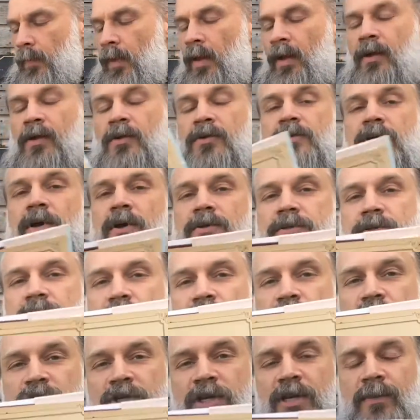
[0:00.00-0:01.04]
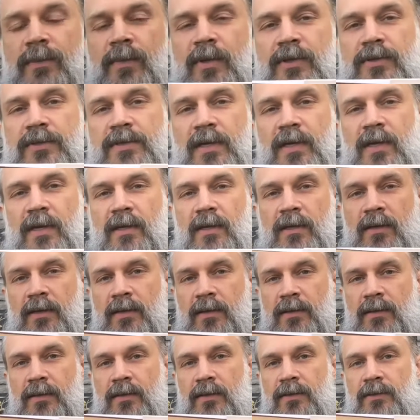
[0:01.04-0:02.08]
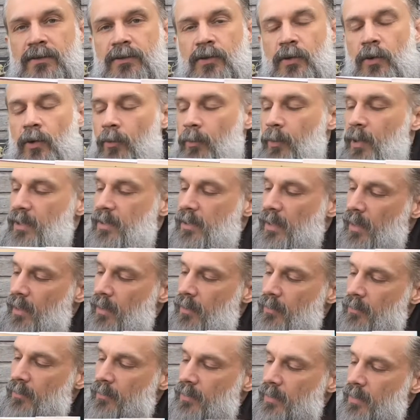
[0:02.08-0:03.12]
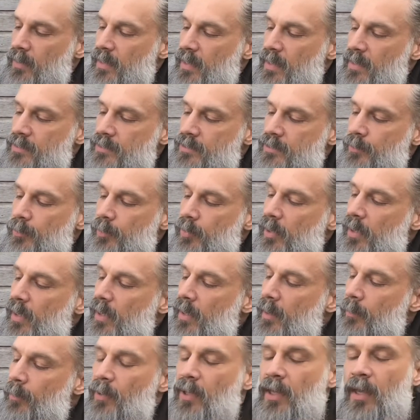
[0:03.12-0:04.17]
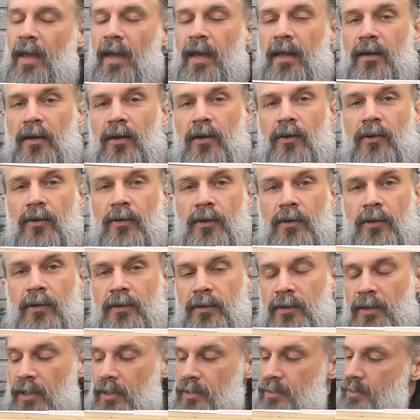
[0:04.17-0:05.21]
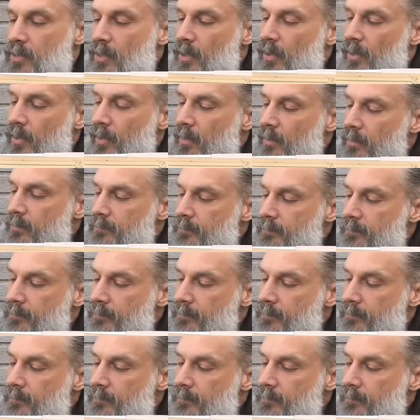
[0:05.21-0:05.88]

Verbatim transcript: There's also sheet music to Old MacDonald in case you play piano or guitar